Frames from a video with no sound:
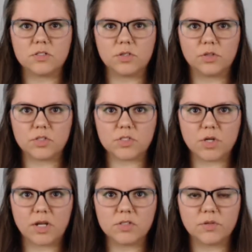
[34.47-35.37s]
You're just
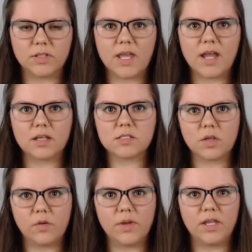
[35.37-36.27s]
trying to relax,
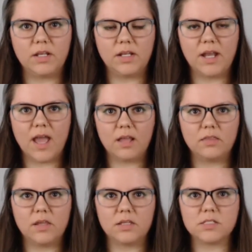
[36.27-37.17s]
go in and add
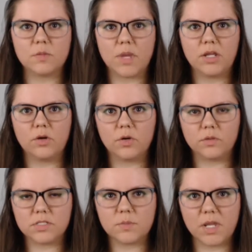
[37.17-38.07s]
things to make your
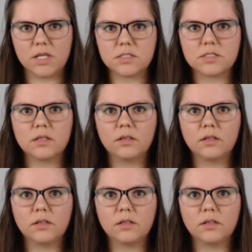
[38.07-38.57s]
own space.